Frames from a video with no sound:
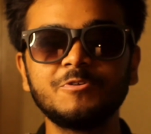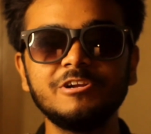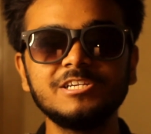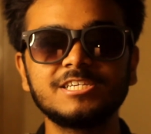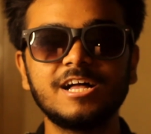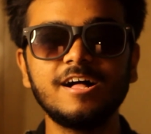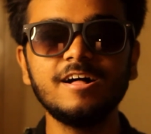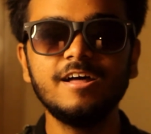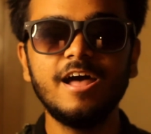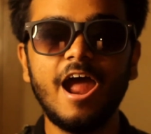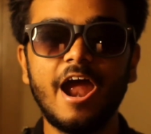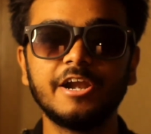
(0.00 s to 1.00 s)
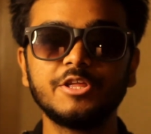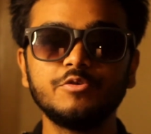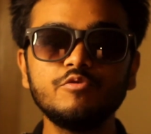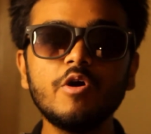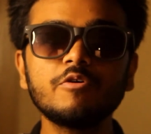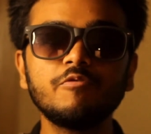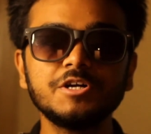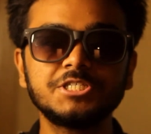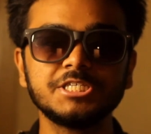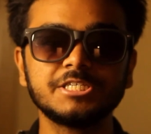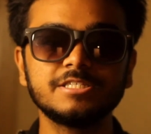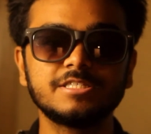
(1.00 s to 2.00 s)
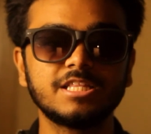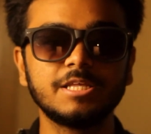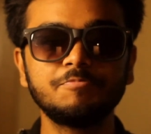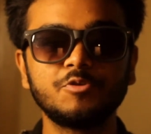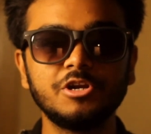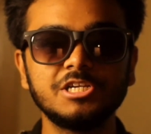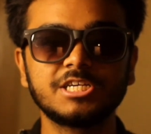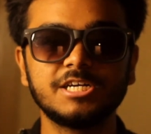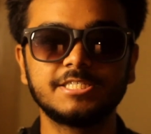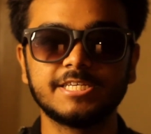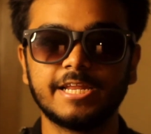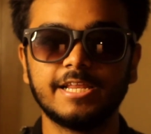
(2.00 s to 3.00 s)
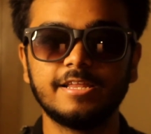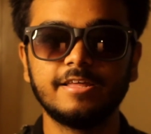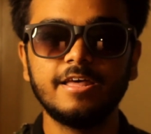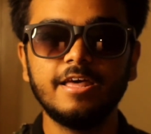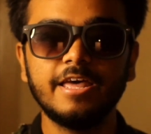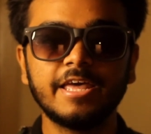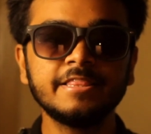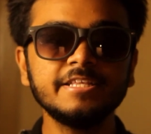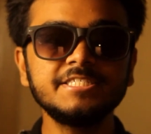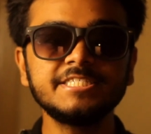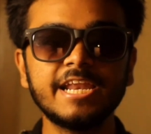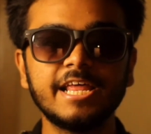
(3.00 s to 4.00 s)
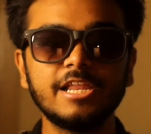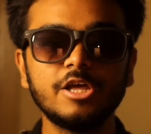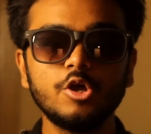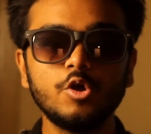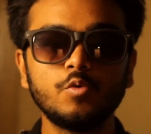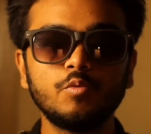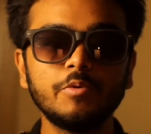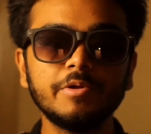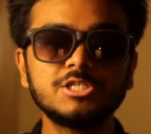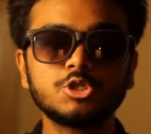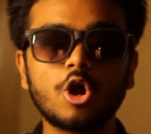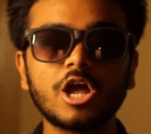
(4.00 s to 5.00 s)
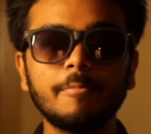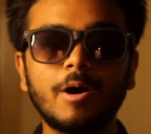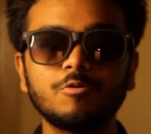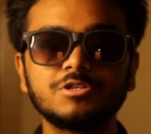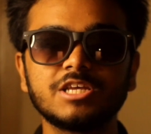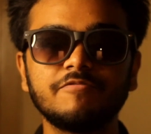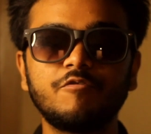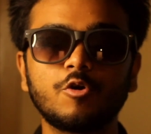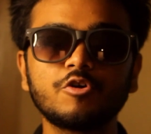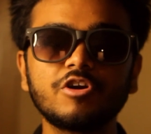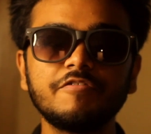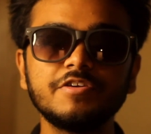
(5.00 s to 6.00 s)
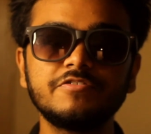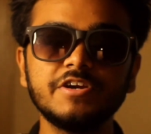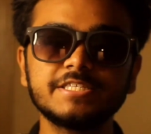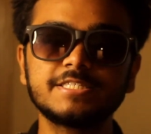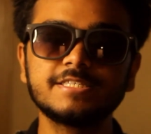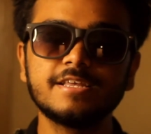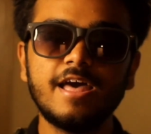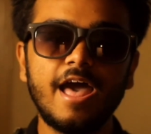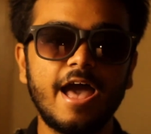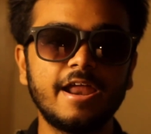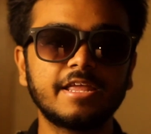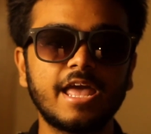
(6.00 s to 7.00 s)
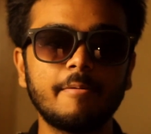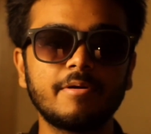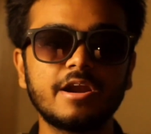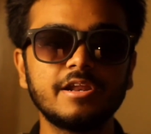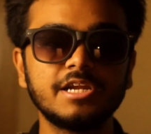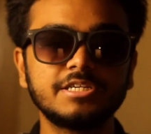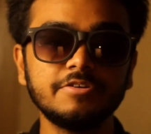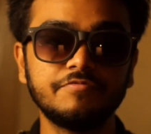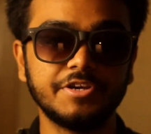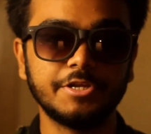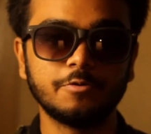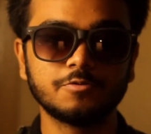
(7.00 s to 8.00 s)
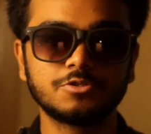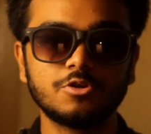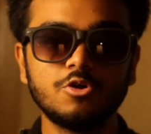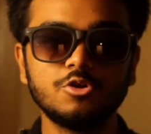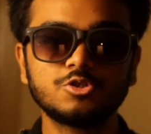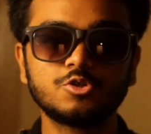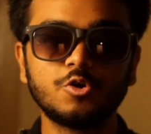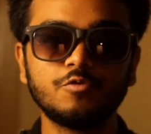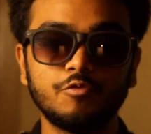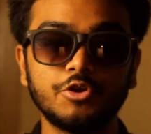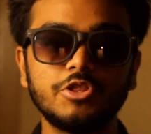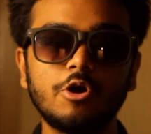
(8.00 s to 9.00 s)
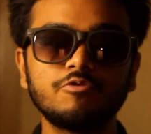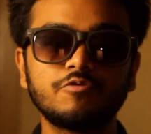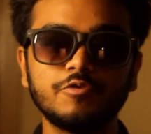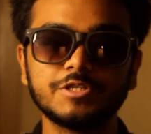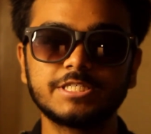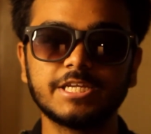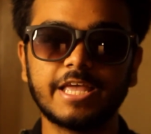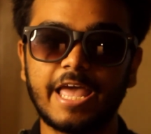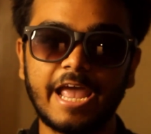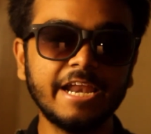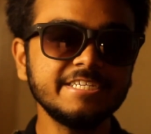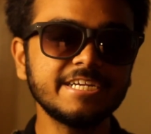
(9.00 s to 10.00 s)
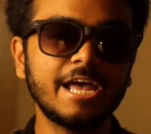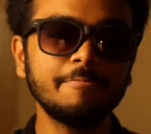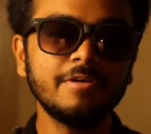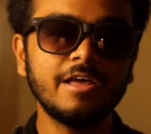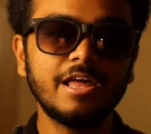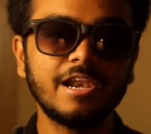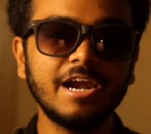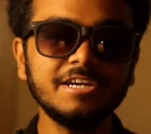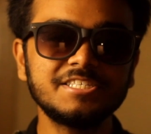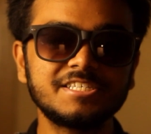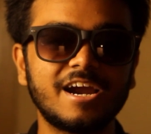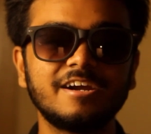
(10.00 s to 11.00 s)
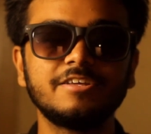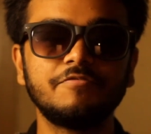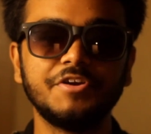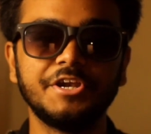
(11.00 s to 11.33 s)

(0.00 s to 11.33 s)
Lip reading: Diptanil Saha and you are watching the Diptanil Saha channel. In this channel, we will talk about some photography tricks and camera related videos. So without wasting any time, let's start the